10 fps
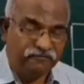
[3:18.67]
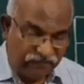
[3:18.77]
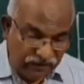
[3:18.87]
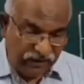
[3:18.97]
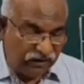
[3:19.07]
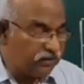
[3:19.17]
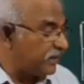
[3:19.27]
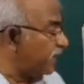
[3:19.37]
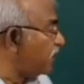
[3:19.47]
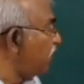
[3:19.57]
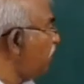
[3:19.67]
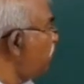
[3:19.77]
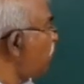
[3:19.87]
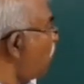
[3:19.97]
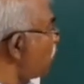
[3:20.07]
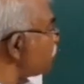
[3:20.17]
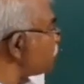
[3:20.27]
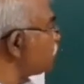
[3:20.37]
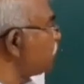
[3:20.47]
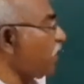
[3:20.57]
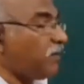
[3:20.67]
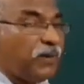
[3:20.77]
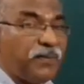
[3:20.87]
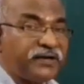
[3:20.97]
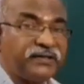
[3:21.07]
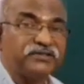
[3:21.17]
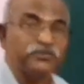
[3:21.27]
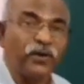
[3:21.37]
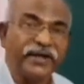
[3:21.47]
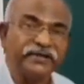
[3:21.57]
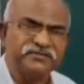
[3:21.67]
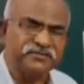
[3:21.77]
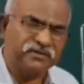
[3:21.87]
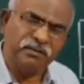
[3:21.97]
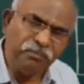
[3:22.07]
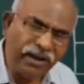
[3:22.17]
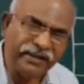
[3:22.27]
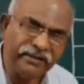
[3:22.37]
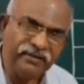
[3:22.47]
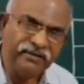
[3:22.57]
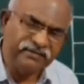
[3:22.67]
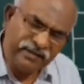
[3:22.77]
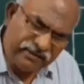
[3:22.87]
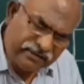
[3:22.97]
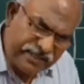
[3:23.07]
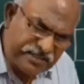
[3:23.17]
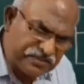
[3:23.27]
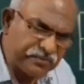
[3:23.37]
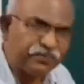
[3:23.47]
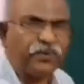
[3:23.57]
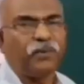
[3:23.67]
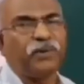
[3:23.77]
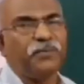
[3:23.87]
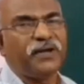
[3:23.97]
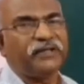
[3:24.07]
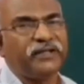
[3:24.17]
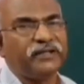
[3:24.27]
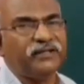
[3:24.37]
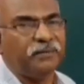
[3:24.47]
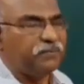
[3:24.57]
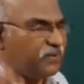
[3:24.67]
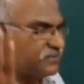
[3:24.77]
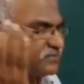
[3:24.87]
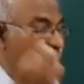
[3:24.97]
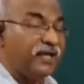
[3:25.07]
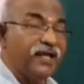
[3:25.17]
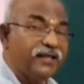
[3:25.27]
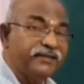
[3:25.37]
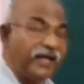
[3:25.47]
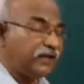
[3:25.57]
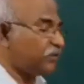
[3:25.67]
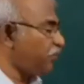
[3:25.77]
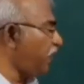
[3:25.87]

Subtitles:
Fill the most problematic squares by the less problematic numbers. That